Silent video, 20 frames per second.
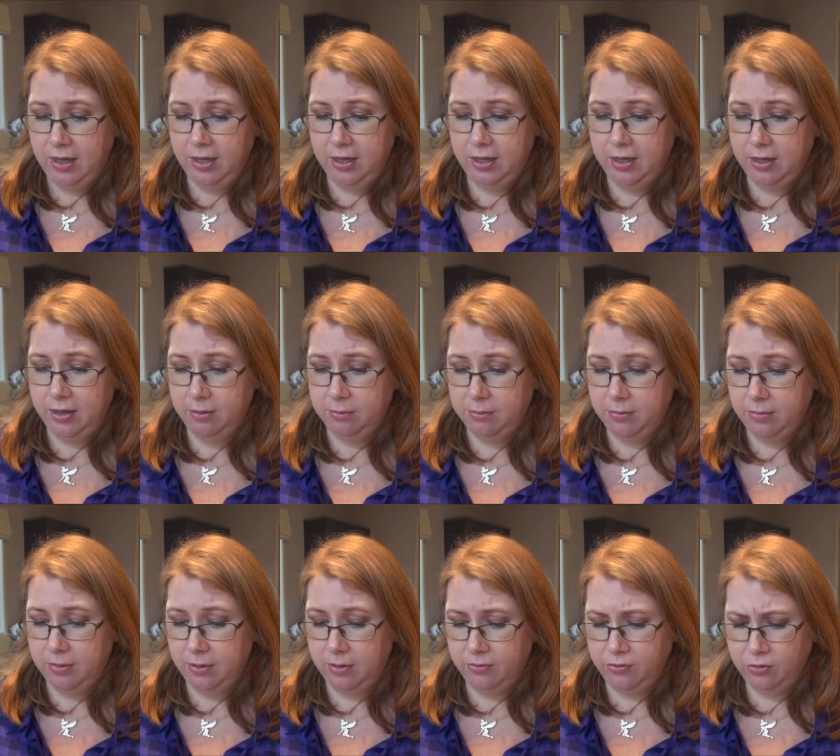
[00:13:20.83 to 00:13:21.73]
Um,
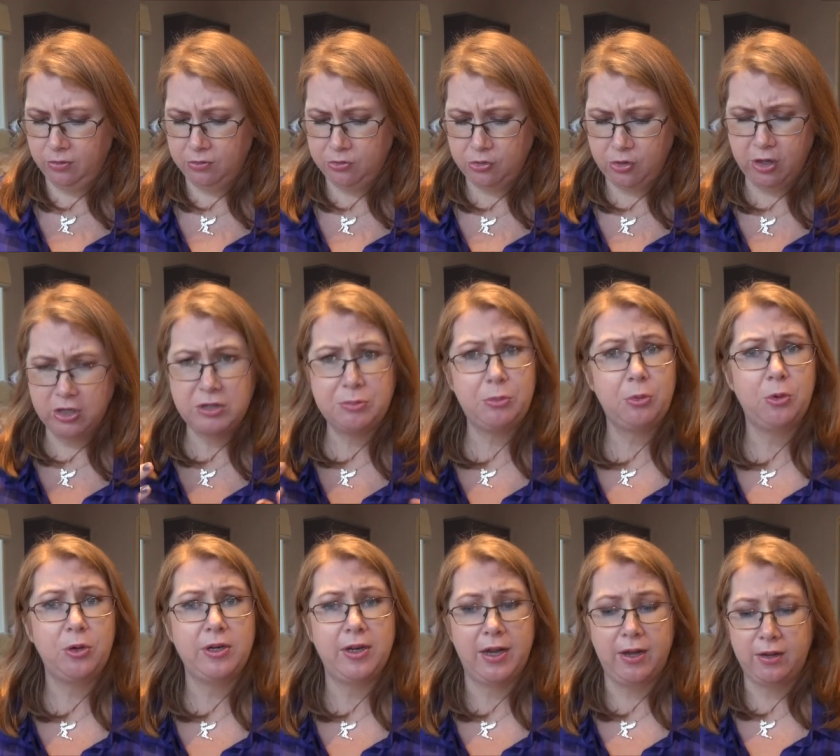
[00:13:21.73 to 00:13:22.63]
I've sort of tried to
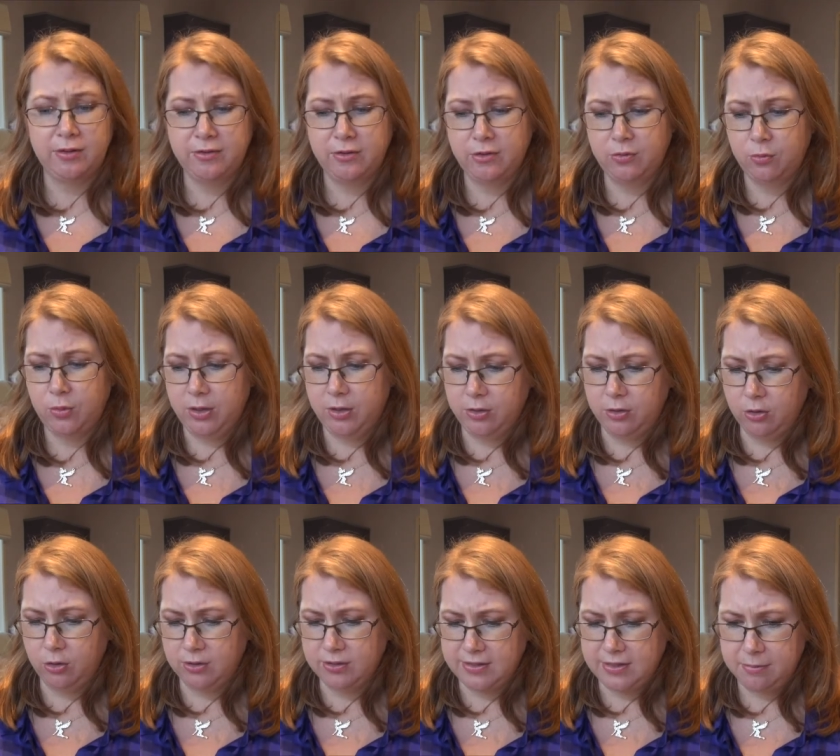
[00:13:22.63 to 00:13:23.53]
point out sort of where I
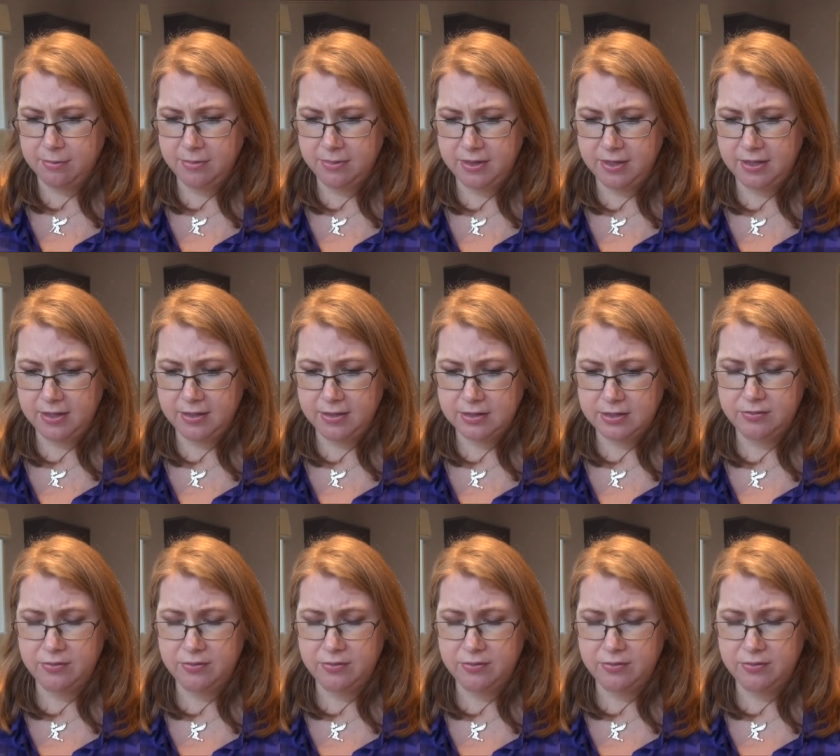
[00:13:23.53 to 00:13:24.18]
got some things.